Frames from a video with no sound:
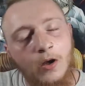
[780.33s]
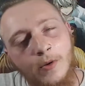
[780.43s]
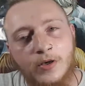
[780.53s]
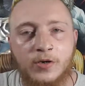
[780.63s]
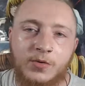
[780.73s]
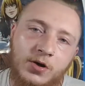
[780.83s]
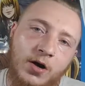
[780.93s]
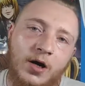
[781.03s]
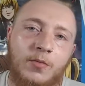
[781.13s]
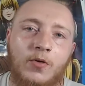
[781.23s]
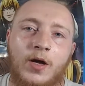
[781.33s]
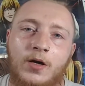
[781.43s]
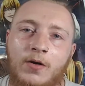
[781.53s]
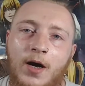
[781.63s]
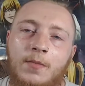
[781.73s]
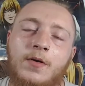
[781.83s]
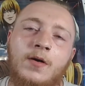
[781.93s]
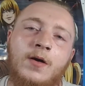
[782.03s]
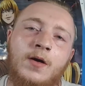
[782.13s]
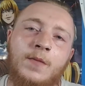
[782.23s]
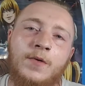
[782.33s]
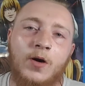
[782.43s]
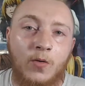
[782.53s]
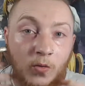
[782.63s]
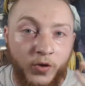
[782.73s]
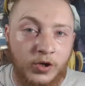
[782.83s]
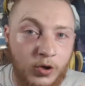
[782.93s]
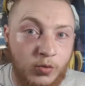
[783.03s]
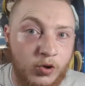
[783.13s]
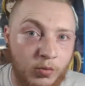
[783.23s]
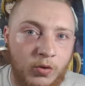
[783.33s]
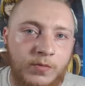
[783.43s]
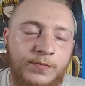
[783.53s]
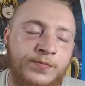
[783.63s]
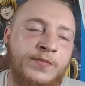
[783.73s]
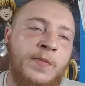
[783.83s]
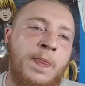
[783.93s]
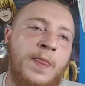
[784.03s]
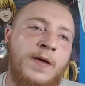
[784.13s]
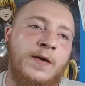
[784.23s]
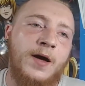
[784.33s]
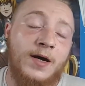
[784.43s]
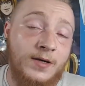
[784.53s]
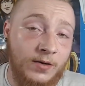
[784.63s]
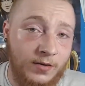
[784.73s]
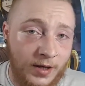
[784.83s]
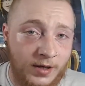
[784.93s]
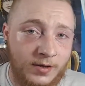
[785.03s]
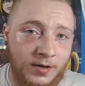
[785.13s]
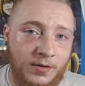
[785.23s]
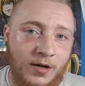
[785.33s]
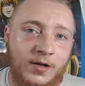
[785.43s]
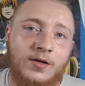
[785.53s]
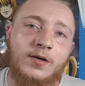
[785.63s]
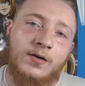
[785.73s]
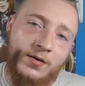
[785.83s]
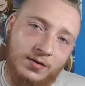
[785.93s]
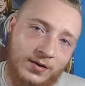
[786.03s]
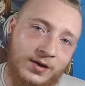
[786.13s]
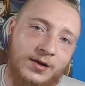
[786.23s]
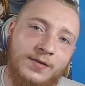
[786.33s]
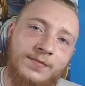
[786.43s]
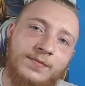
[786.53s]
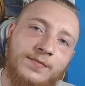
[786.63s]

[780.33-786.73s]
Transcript: comment, subscribe, all that crap, you know, all the usual. And until next time, guys, see ya.